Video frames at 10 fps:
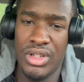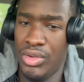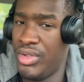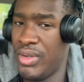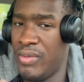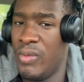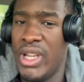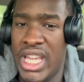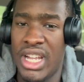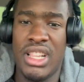Do some
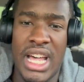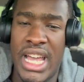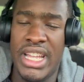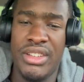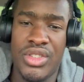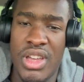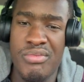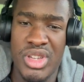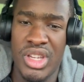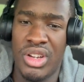incline
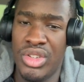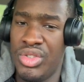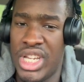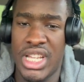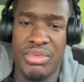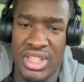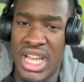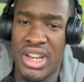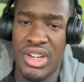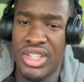treadmill, do Jacob's ladder.